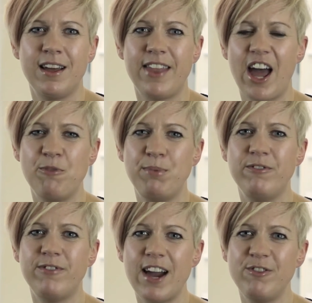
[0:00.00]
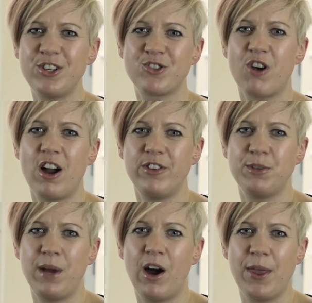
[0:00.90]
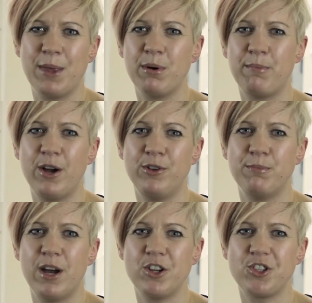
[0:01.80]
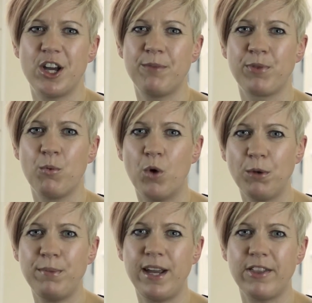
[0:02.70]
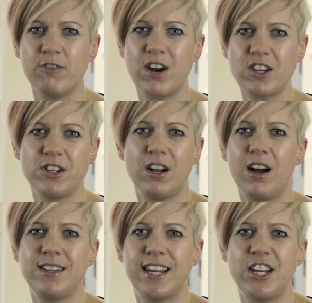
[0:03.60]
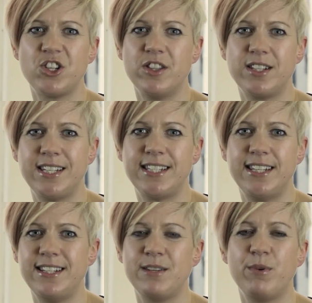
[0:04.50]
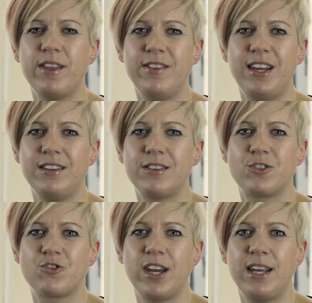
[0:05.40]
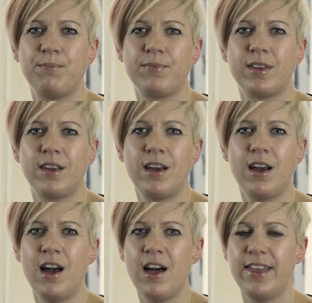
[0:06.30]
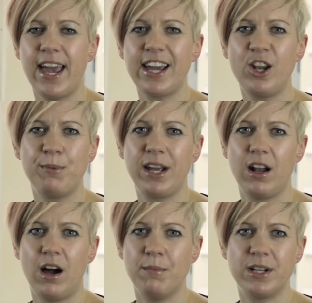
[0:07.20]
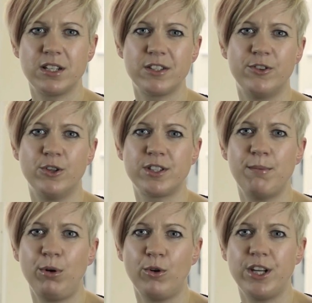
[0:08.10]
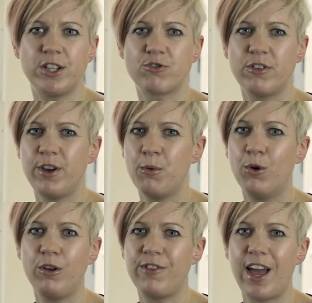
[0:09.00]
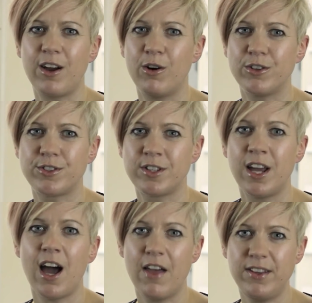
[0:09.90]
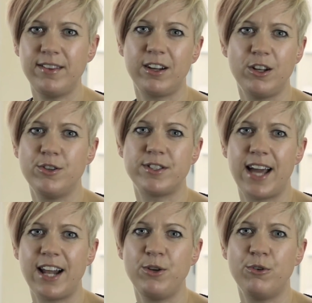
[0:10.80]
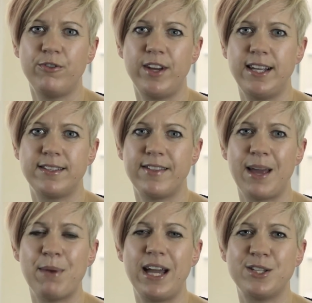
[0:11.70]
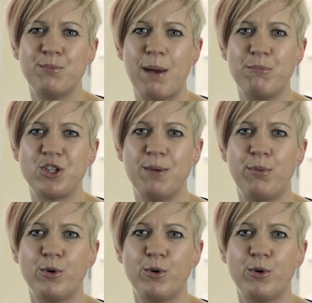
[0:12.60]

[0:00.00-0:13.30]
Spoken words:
There have been various drivers behind the proposed merger, one being the rationalisation that is needed within the industry. The economic climate has forced employers to review all of their costs, and this includes the annual fees that they pay to membership